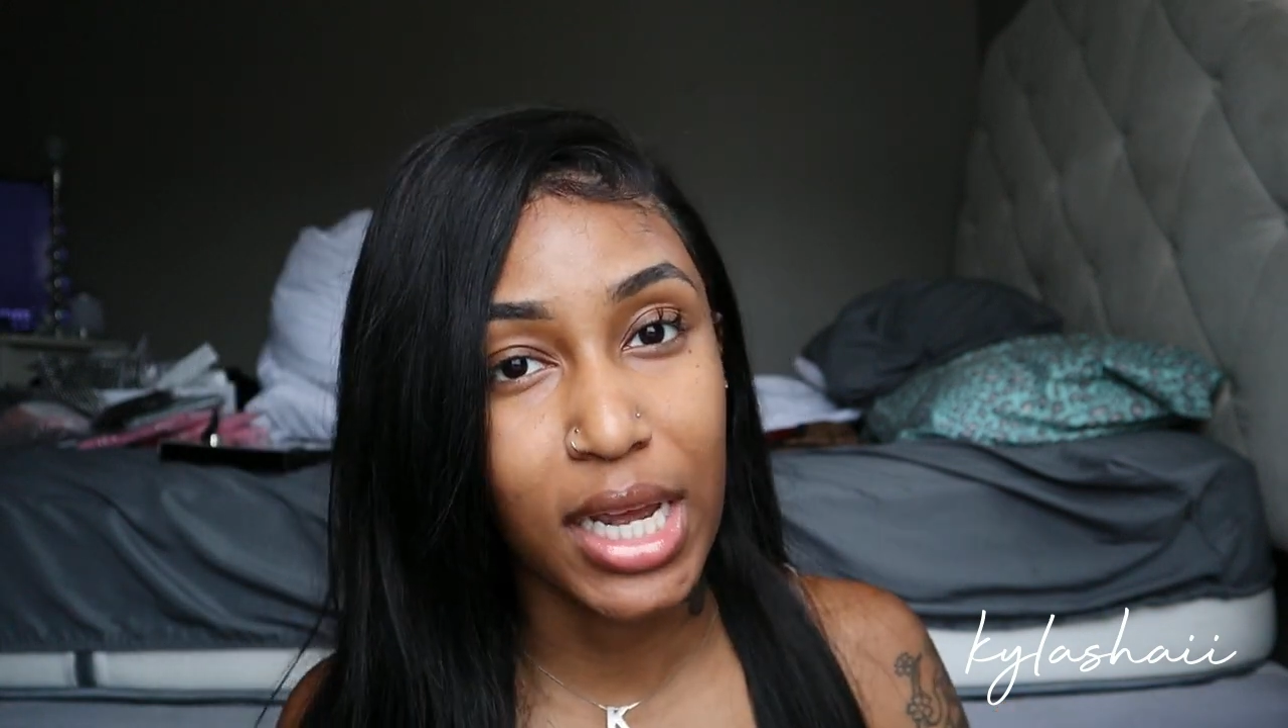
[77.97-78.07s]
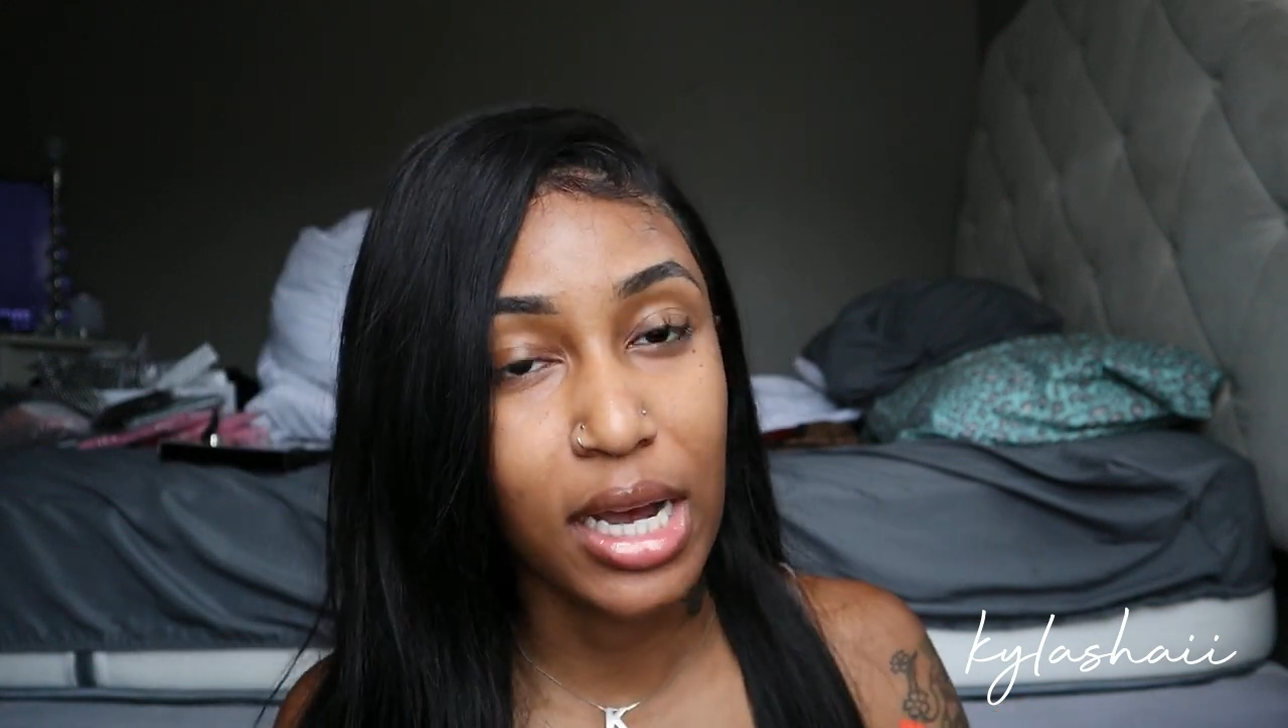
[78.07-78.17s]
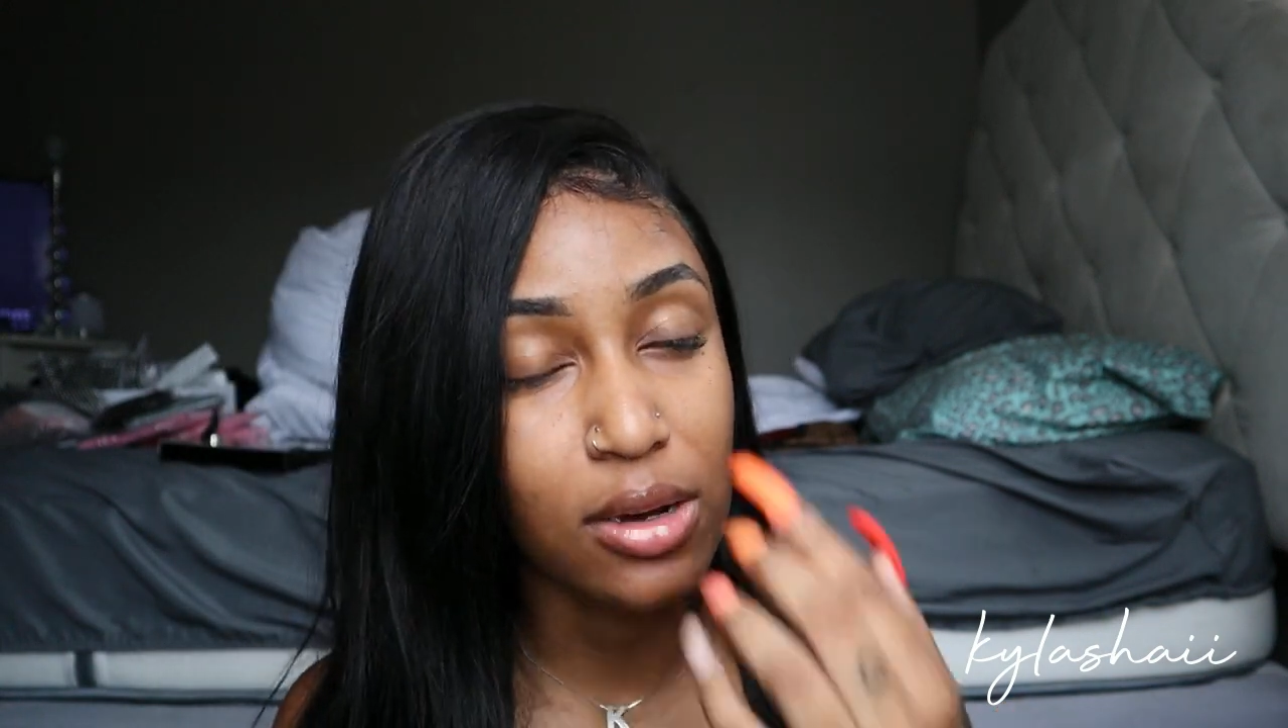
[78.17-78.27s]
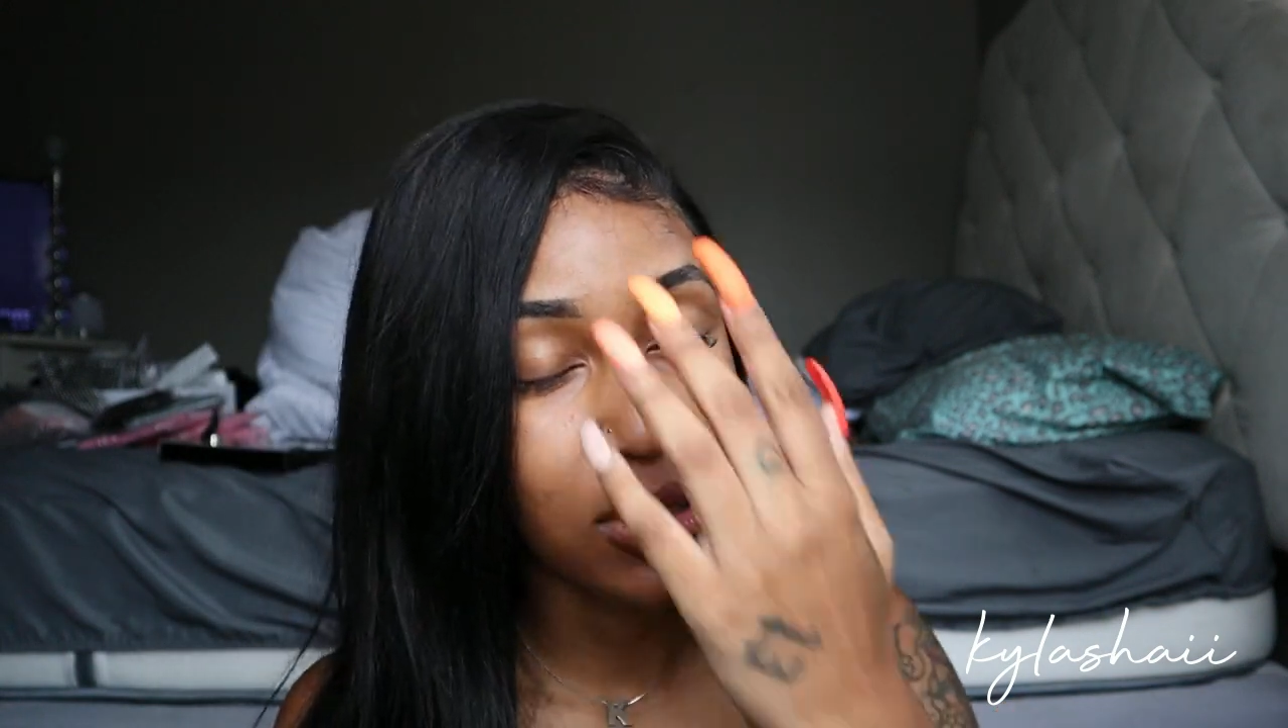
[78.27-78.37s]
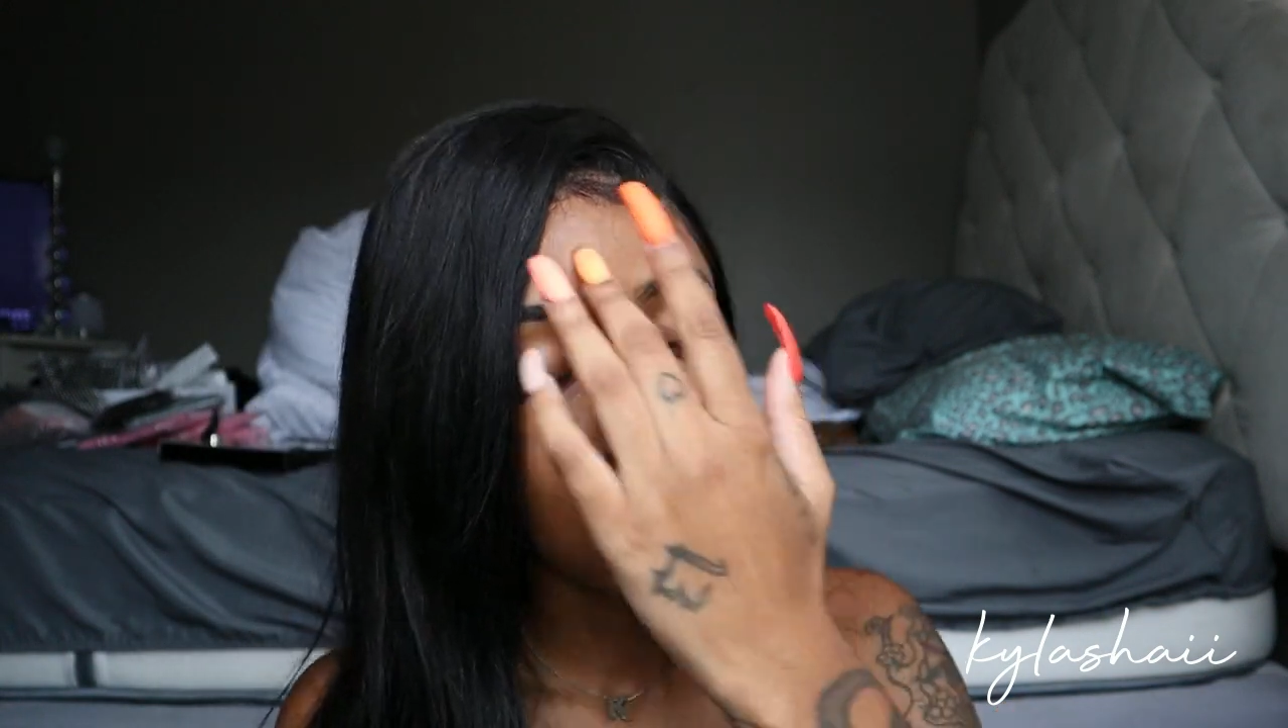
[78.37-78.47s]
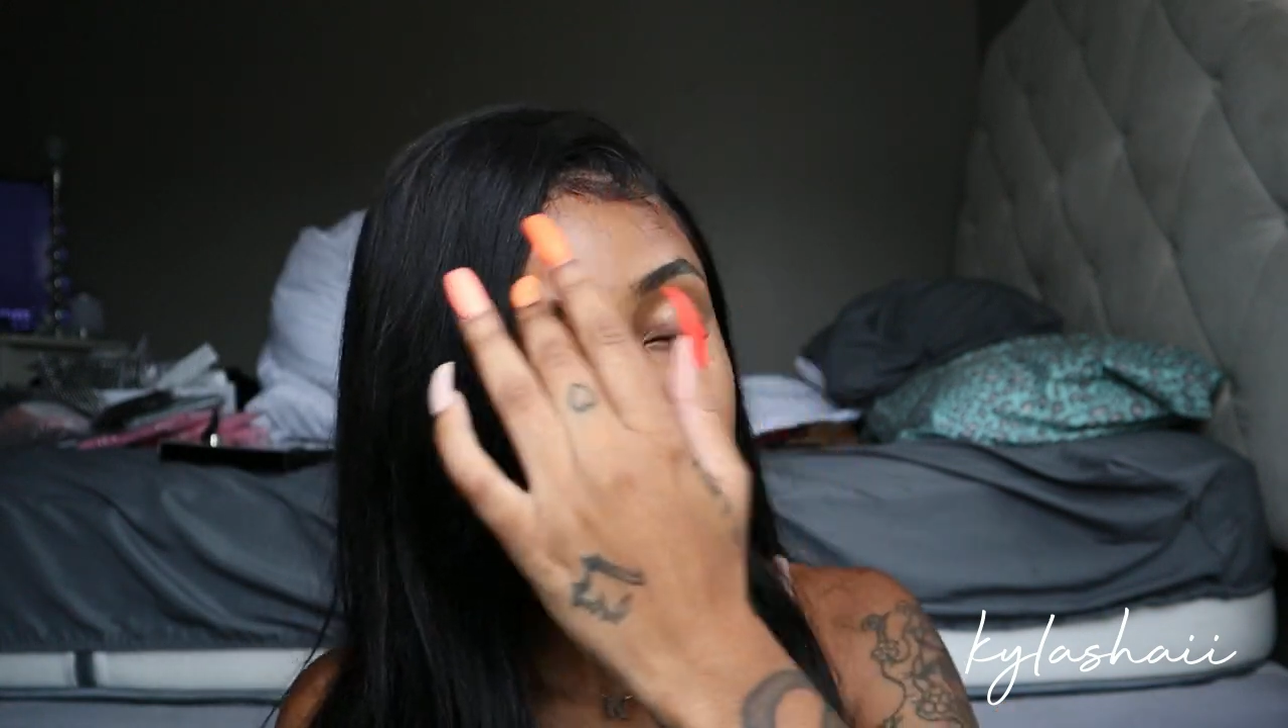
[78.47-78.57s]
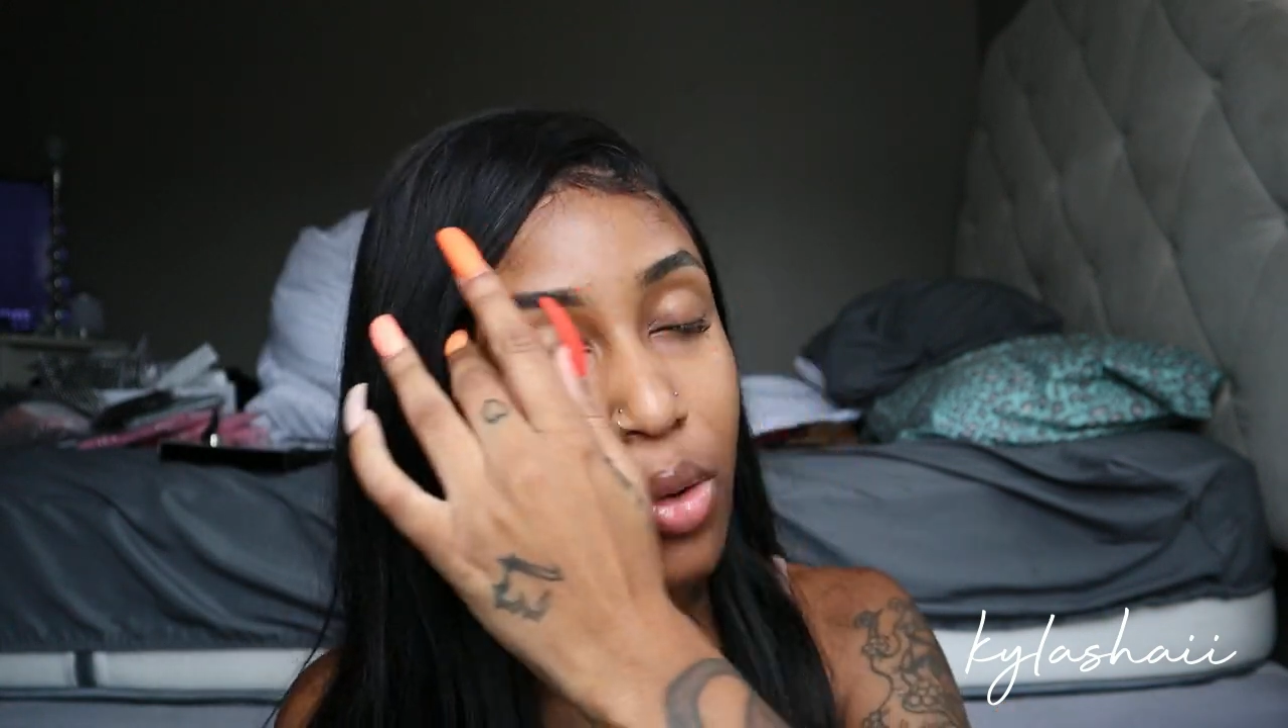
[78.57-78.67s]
down